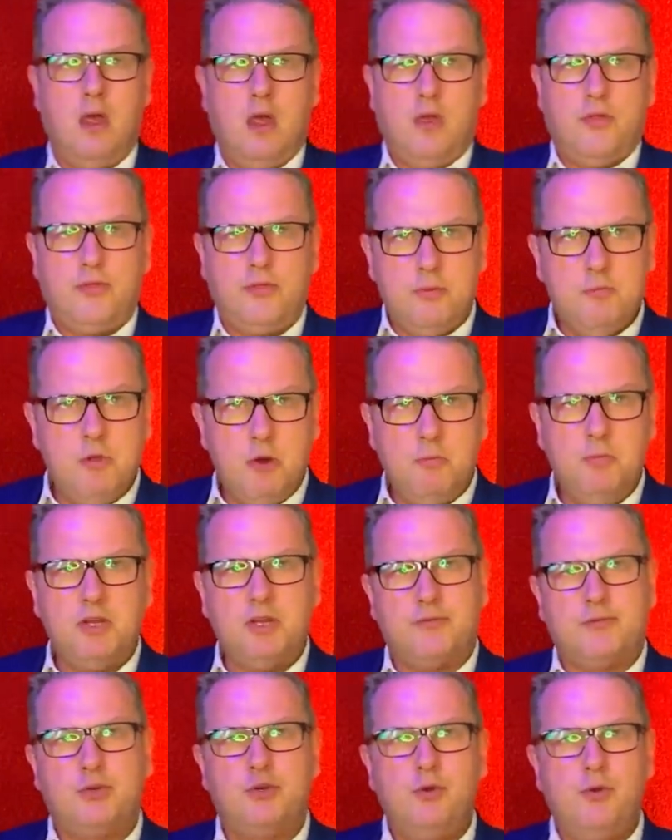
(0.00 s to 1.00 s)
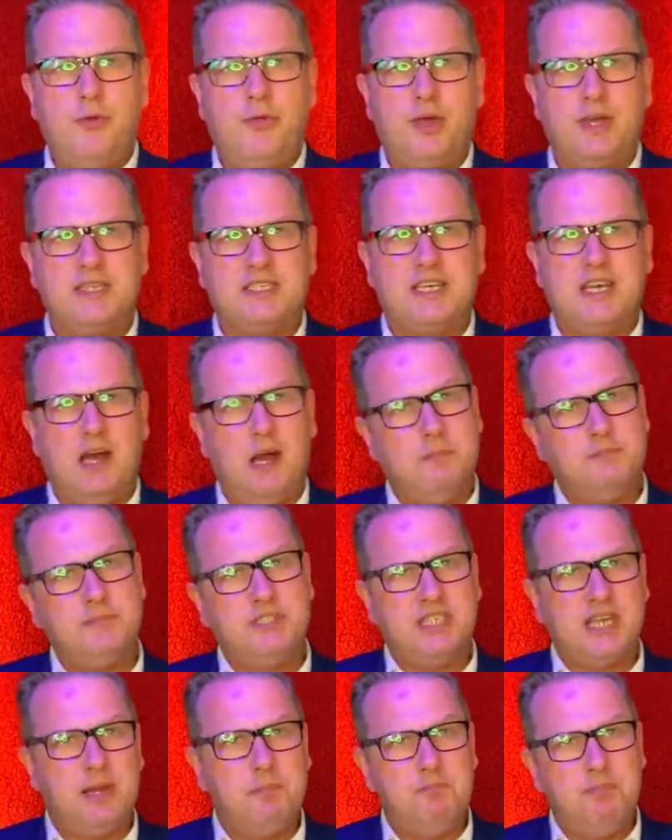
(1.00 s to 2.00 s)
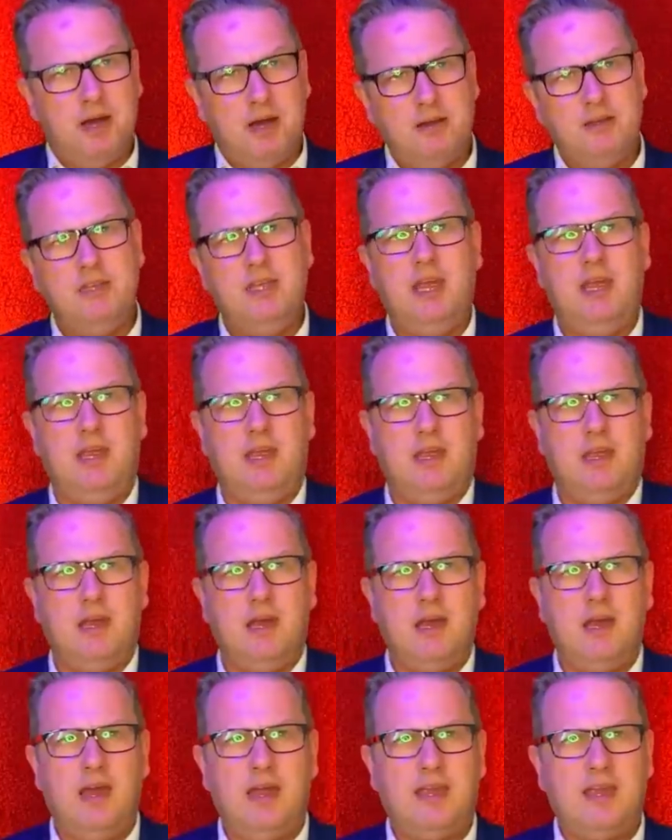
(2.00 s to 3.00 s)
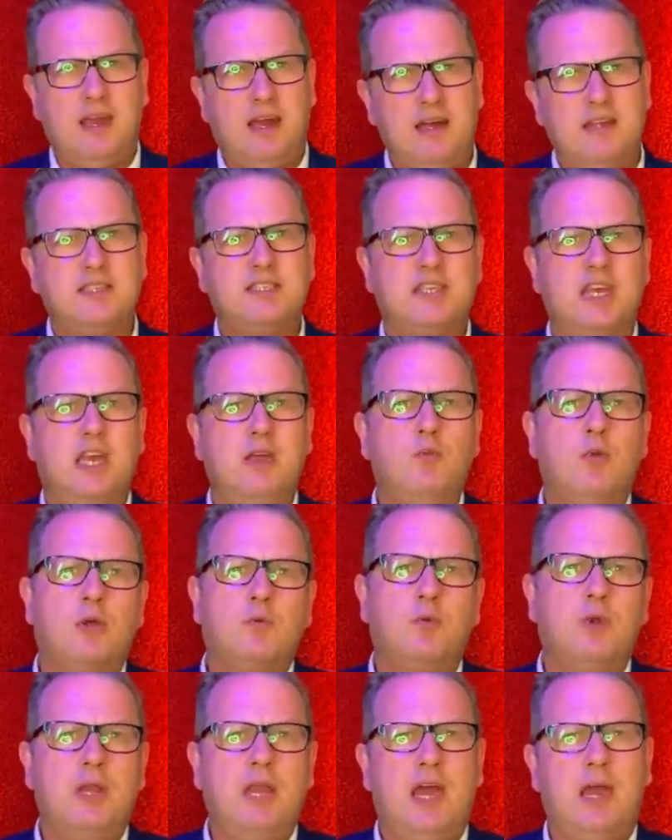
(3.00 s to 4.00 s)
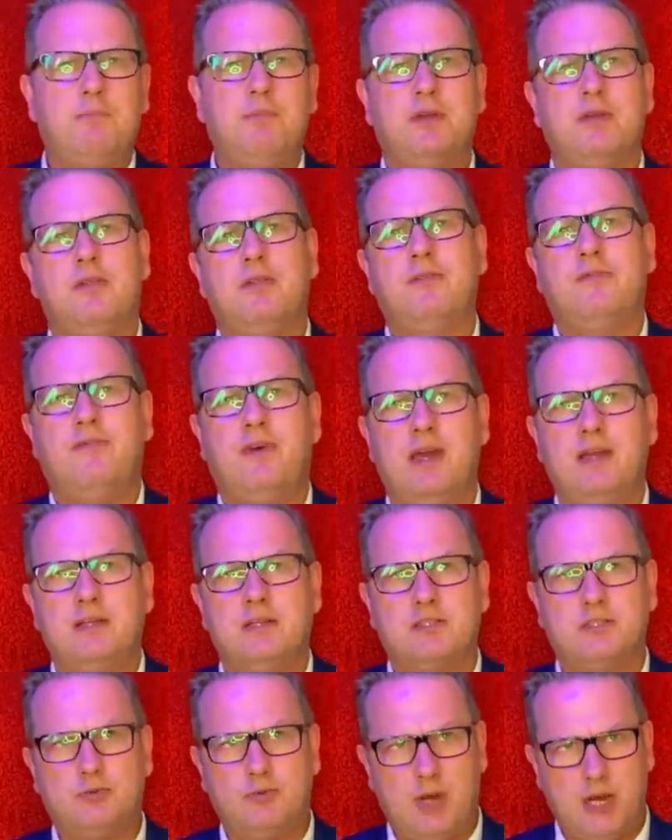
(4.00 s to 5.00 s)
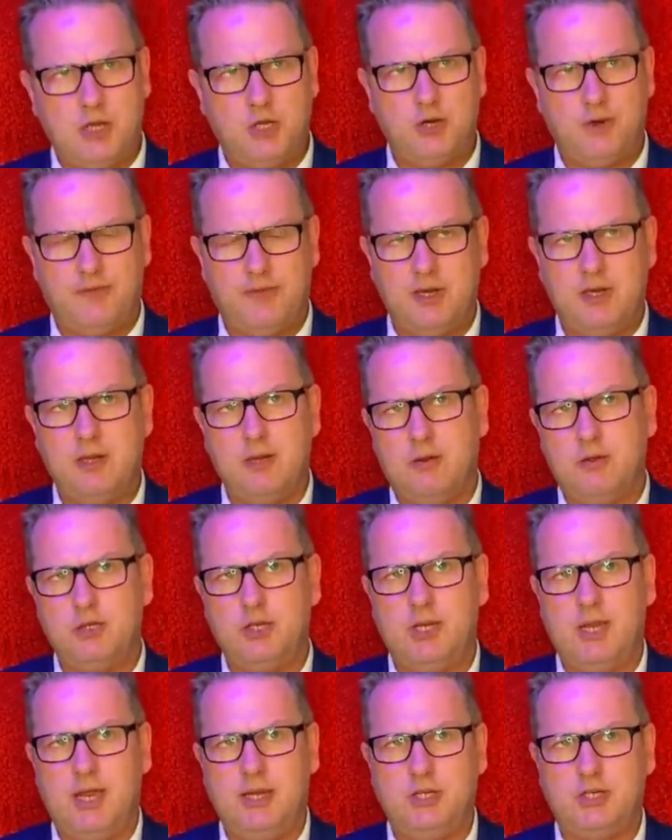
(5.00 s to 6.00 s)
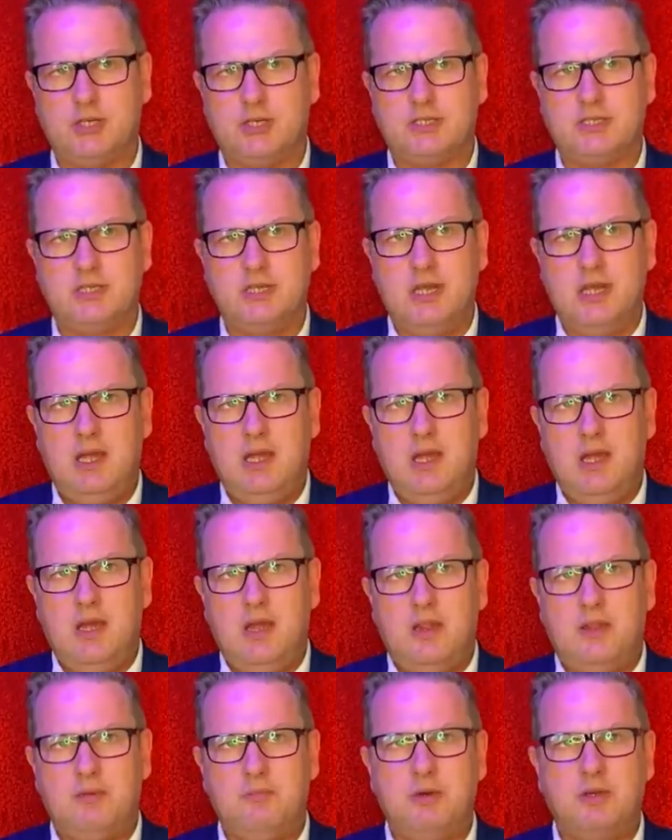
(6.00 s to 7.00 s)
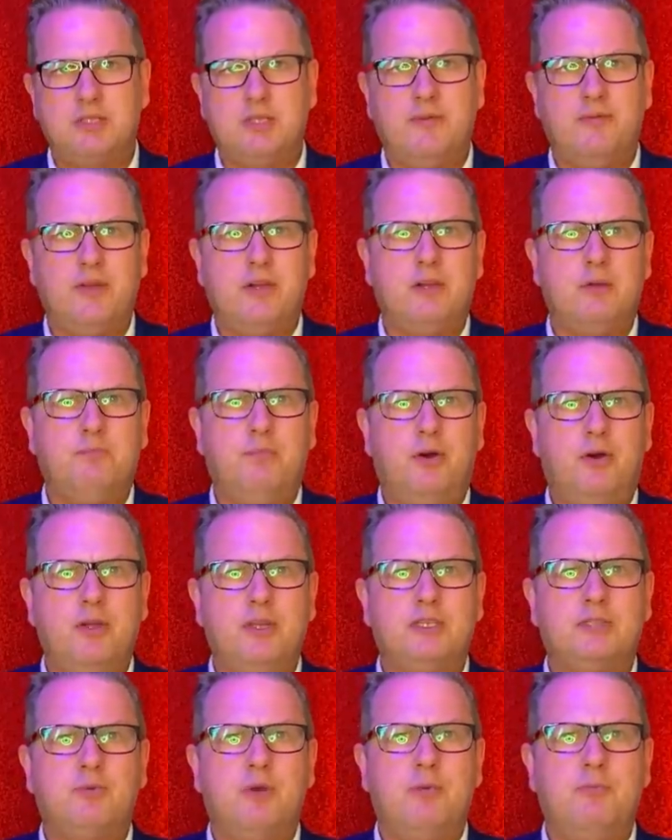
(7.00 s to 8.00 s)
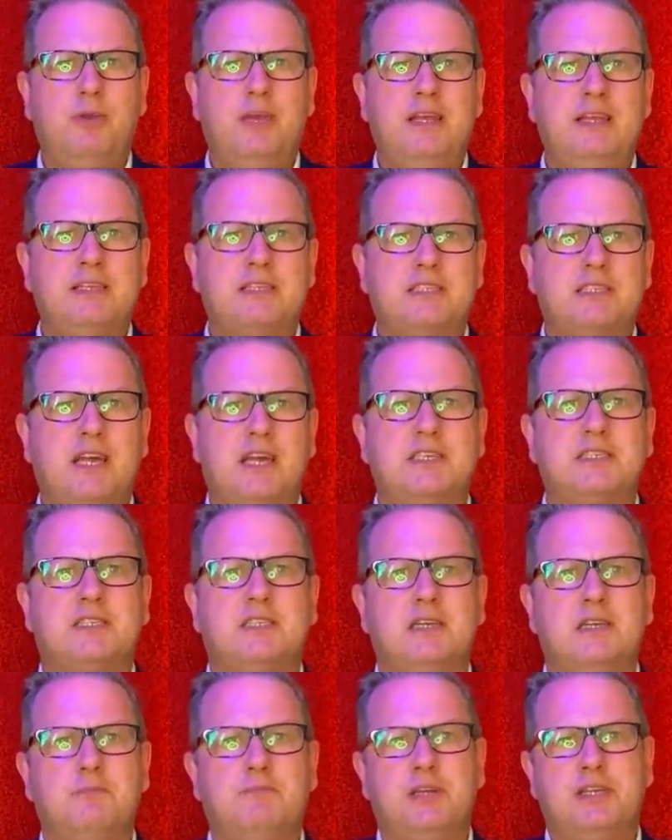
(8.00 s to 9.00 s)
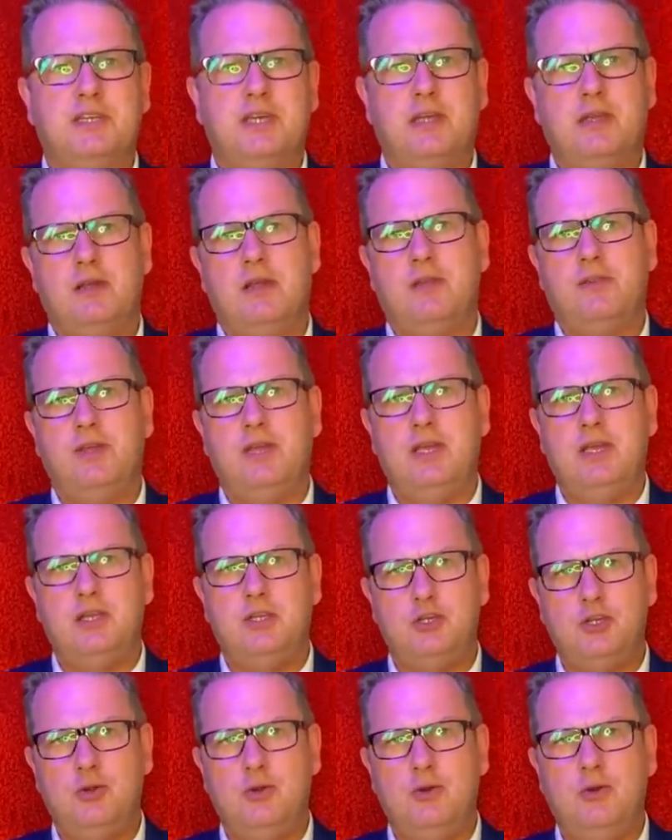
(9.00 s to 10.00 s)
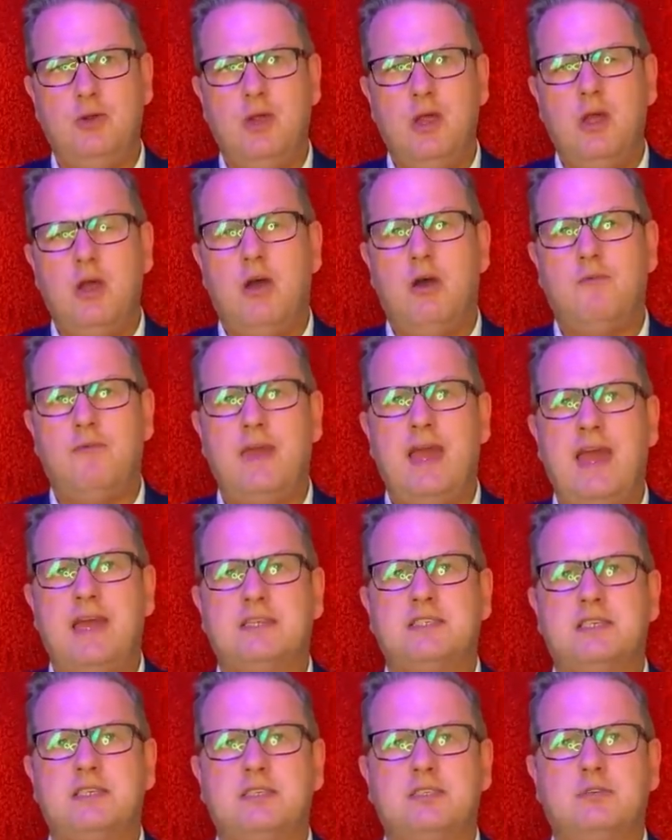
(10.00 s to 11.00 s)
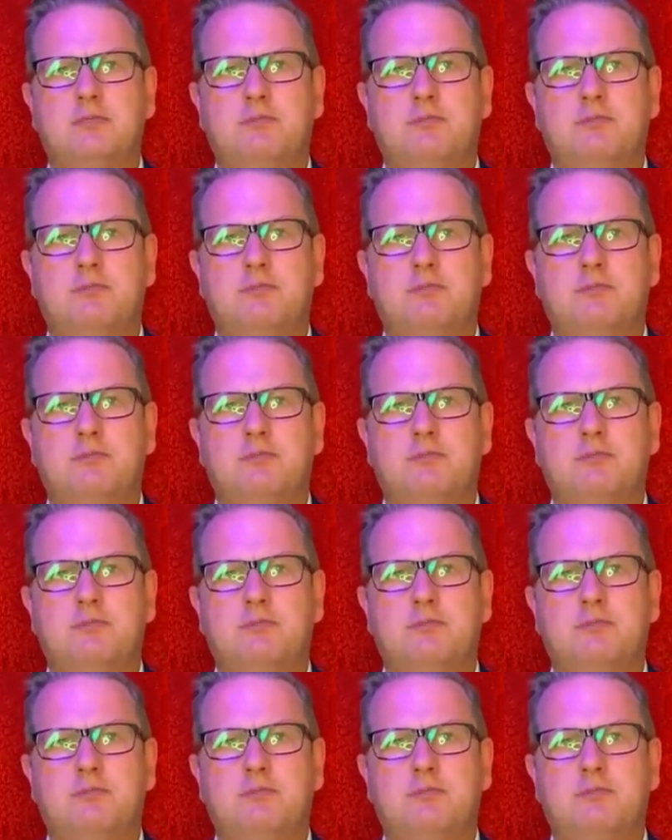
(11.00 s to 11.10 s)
The moment of truth has come, said Barnier. I can't say what will happen on the final stretch of the negotiations. The most difficult points were being discussed, in particular the issue of access to